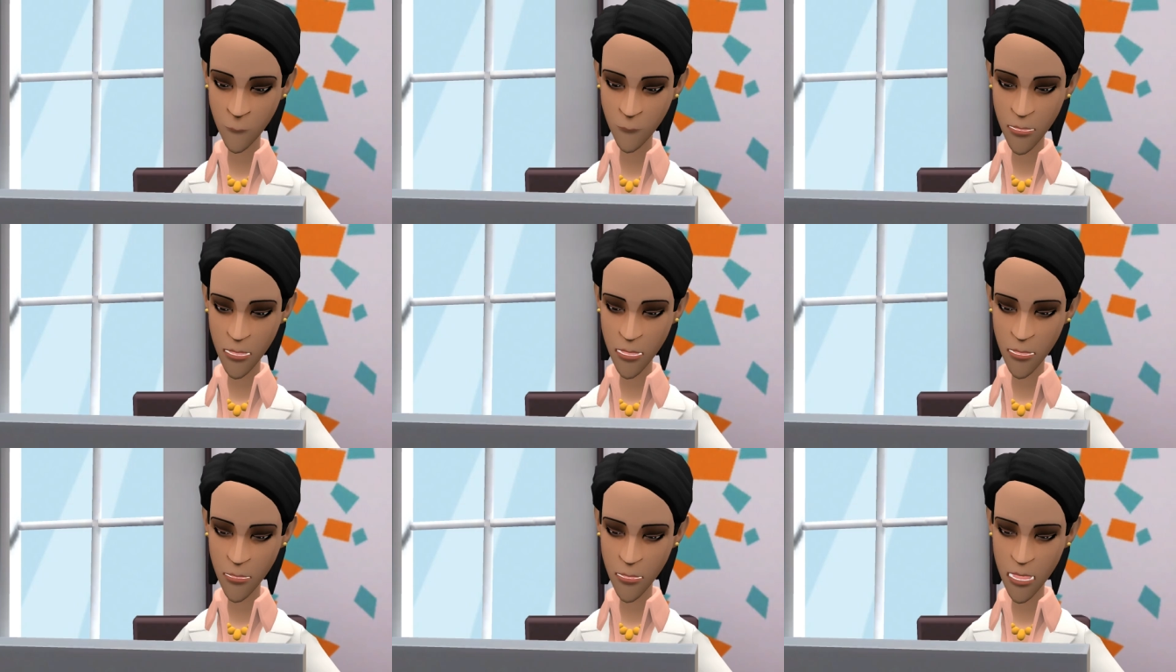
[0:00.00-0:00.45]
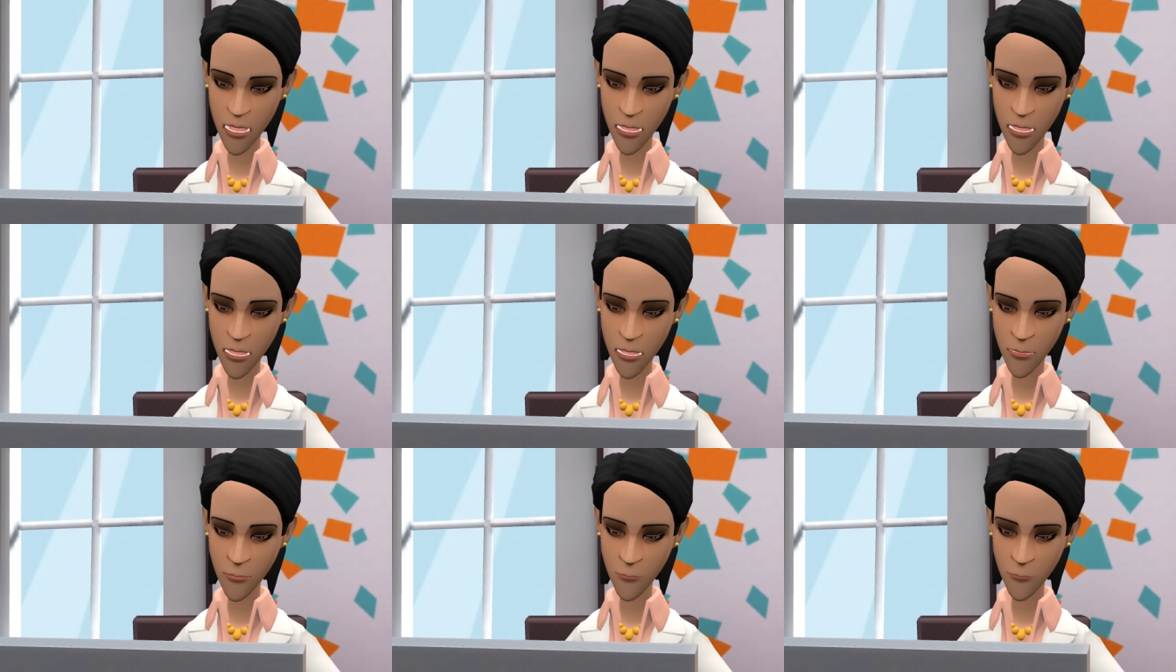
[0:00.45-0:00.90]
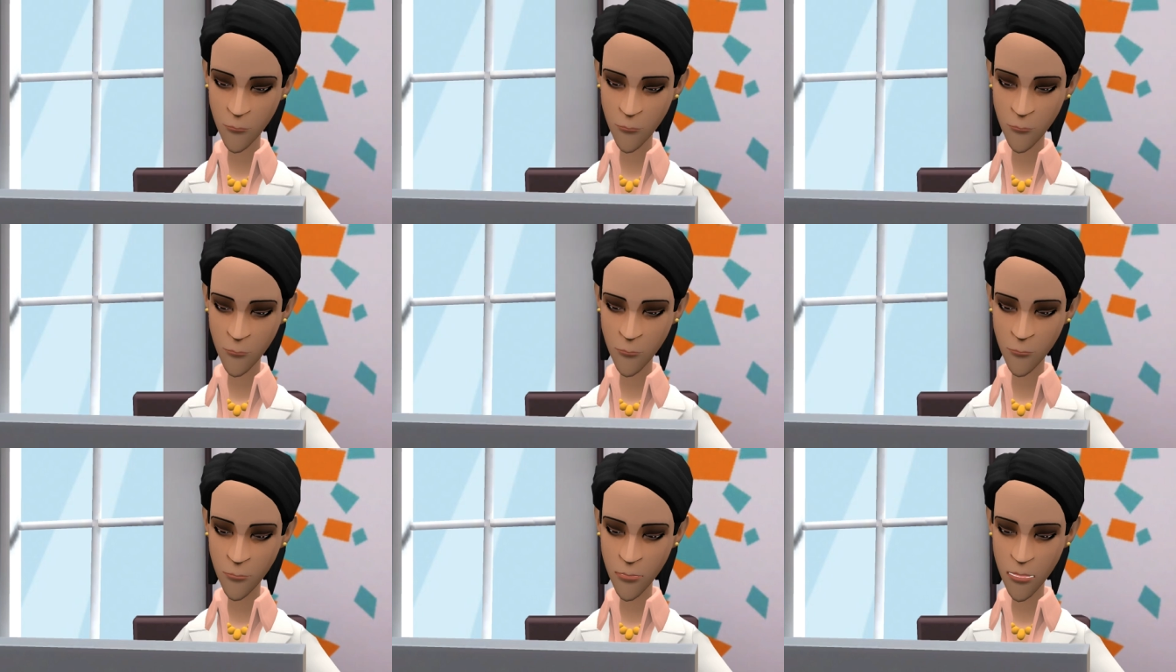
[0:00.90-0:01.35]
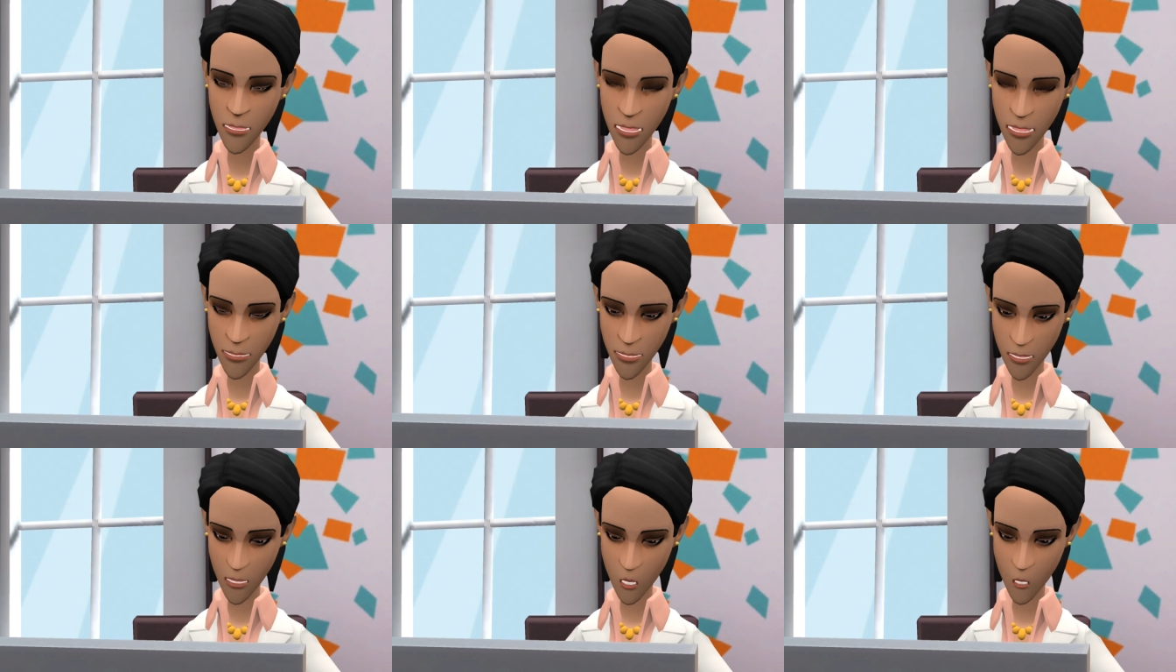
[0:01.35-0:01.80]
Yes, it is.
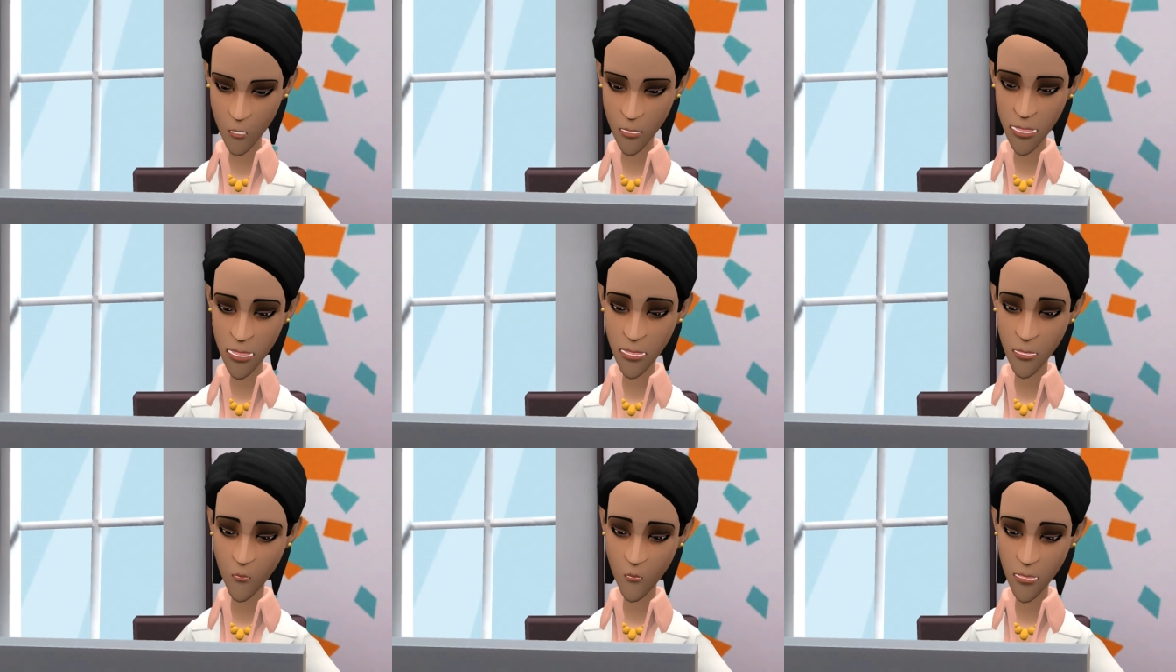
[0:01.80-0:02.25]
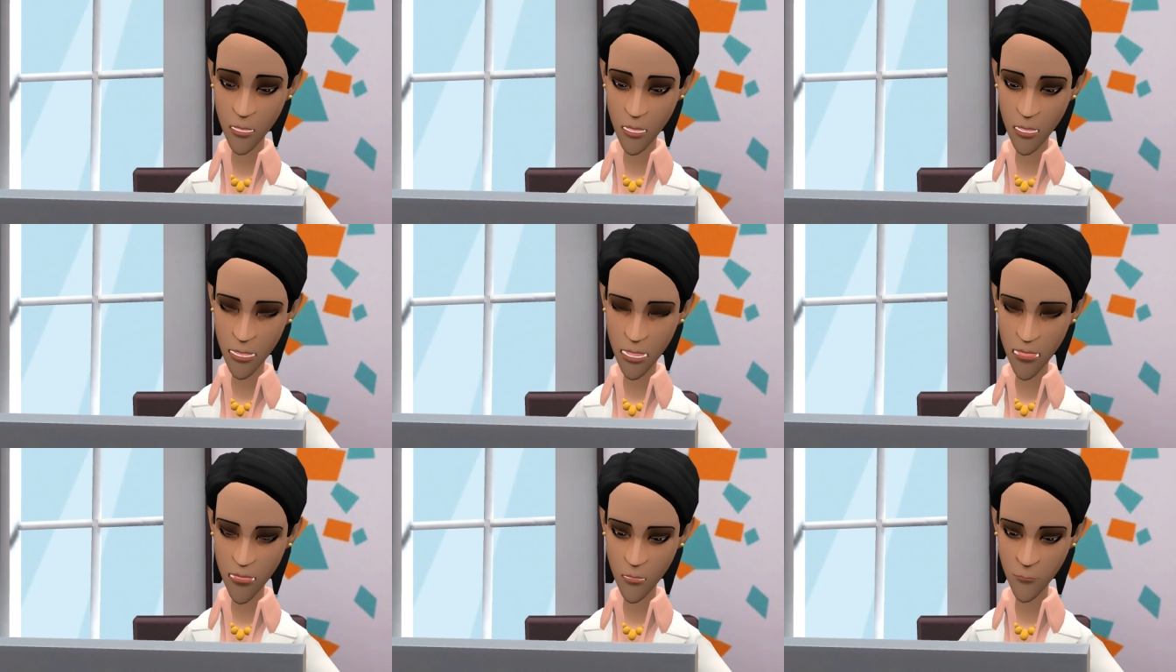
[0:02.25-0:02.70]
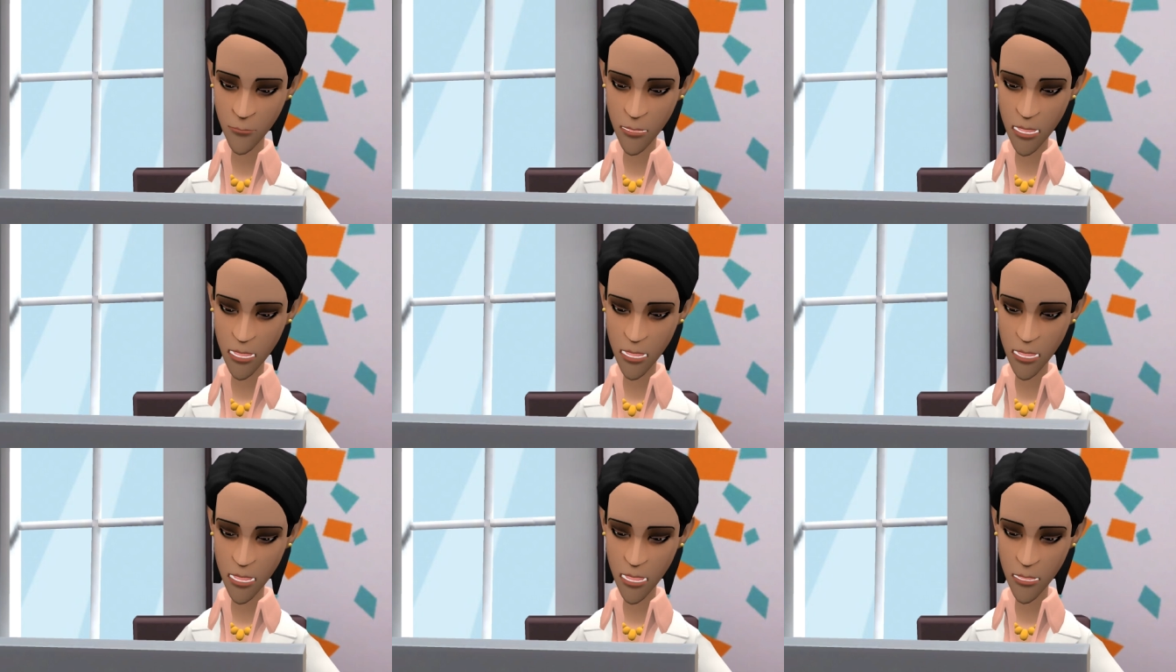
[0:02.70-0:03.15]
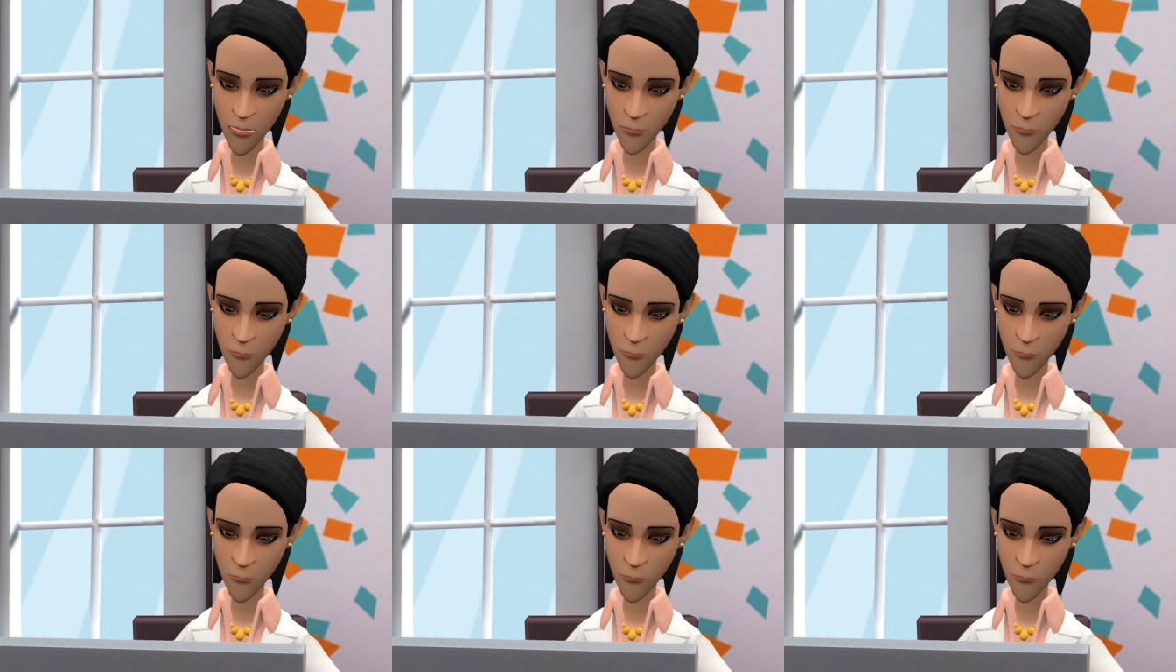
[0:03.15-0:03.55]
Tell her to send over her information.